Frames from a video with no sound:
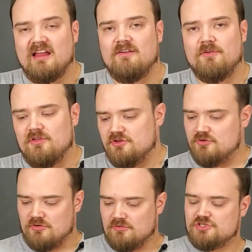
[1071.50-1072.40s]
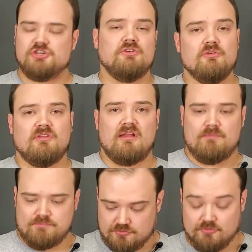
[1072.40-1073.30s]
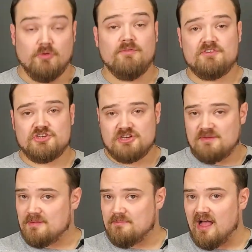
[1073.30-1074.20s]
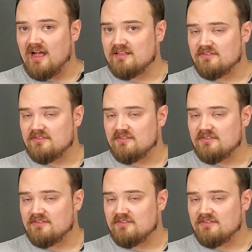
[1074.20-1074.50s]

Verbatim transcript: careful and you don't use an approved shipping box,